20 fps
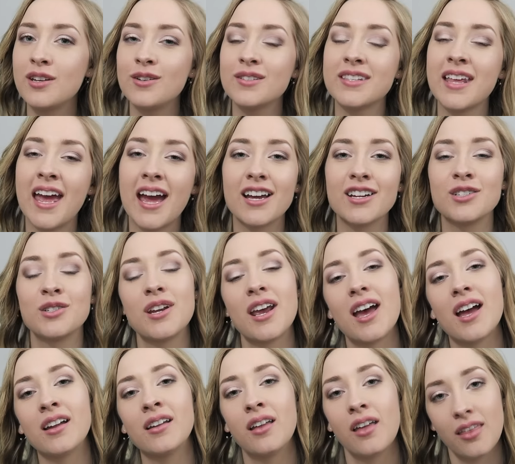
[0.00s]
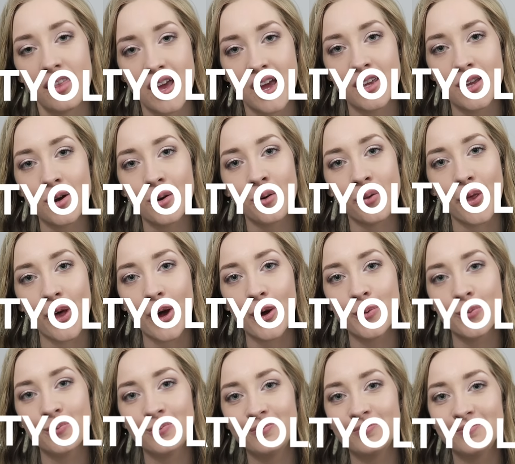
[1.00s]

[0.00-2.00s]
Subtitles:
can use the hashtag that yolk though.